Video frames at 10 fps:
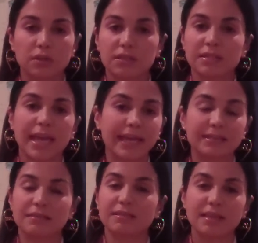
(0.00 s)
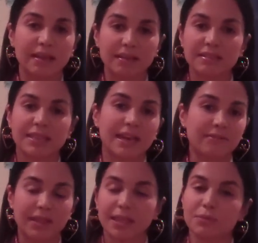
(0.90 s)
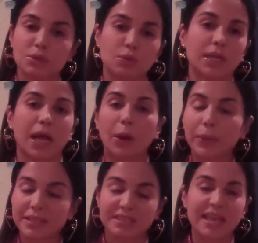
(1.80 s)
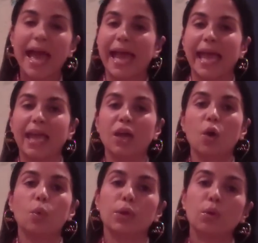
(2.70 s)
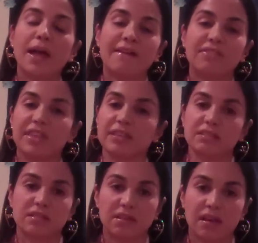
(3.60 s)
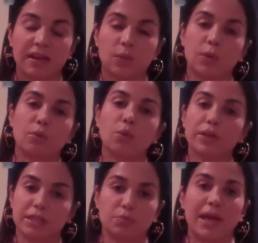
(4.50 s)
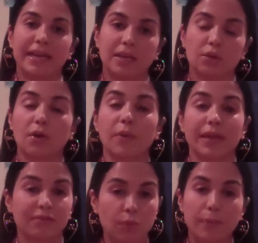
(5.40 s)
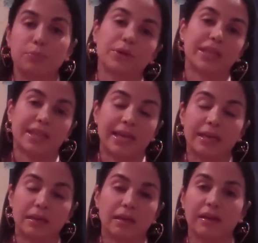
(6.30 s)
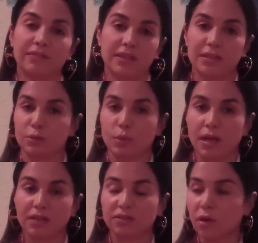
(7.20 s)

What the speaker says: Saints, sinners, and everything in between. I always say we all have things to learn, and we're all expanding and growing if we're breathing and alive in this world.